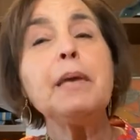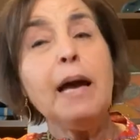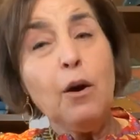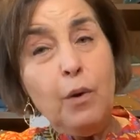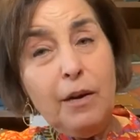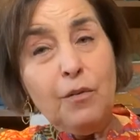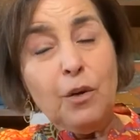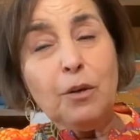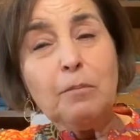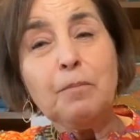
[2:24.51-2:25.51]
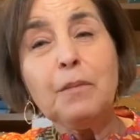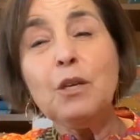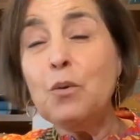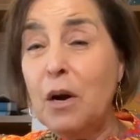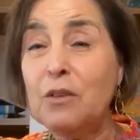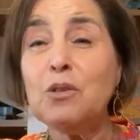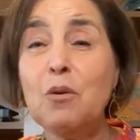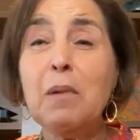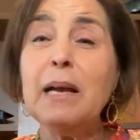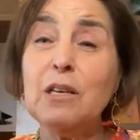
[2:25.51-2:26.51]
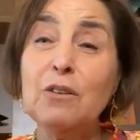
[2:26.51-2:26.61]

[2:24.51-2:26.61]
However, you also might